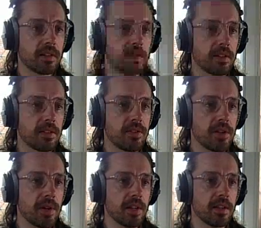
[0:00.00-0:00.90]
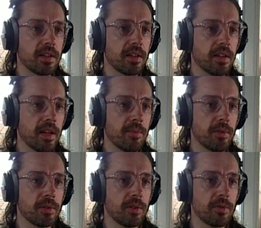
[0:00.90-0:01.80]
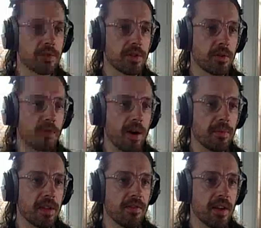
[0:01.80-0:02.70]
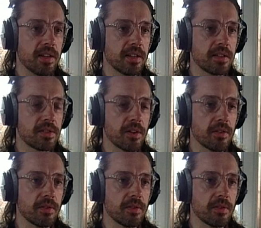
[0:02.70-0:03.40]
to it, and we'll also grab the event. So